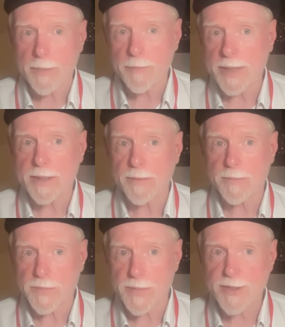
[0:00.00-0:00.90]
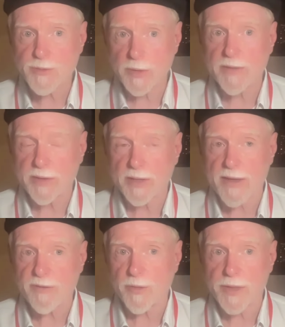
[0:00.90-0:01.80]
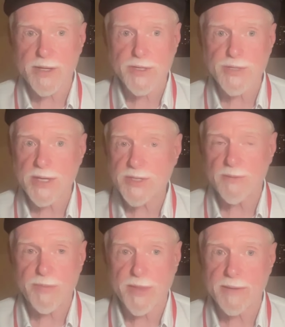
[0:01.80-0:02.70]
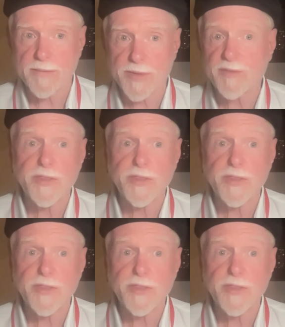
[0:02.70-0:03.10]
and many times we live in life with a sense of the